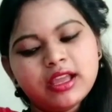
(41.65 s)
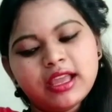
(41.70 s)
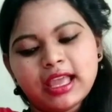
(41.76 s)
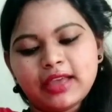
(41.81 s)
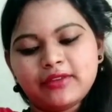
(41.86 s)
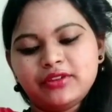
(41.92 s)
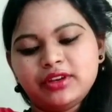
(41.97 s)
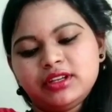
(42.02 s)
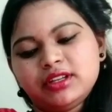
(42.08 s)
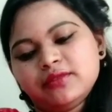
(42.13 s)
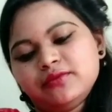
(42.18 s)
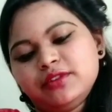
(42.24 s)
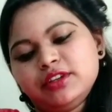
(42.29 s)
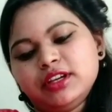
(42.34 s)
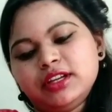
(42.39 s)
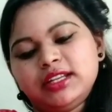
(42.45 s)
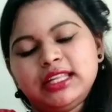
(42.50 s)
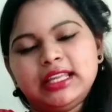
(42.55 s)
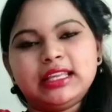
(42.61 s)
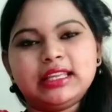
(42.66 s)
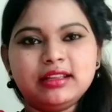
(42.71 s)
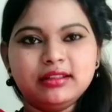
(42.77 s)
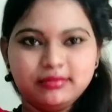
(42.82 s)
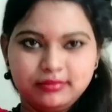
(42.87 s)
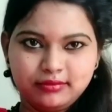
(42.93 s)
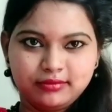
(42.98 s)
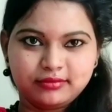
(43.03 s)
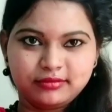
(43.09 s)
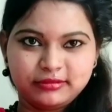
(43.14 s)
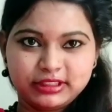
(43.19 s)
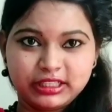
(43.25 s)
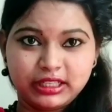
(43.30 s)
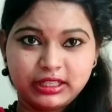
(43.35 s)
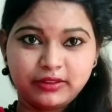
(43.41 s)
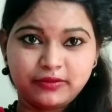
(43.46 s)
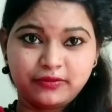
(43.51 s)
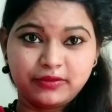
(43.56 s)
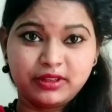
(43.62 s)
Every time we are taking,
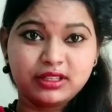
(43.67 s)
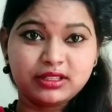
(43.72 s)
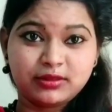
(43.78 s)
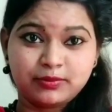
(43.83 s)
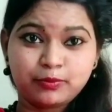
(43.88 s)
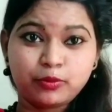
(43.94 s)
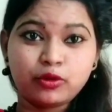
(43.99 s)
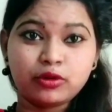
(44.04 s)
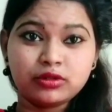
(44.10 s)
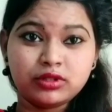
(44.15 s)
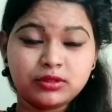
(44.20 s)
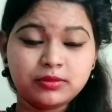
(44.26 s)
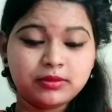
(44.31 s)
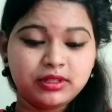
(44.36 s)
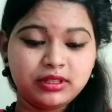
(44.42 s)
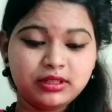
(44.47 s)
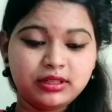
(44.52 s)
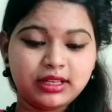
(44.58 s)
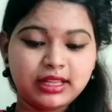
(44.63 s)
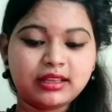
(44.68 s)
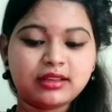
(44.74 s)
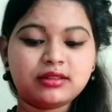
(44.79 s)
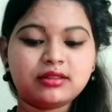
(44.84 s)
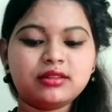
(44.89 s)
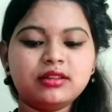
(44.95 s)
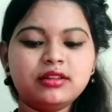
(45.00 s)
if it is possible, like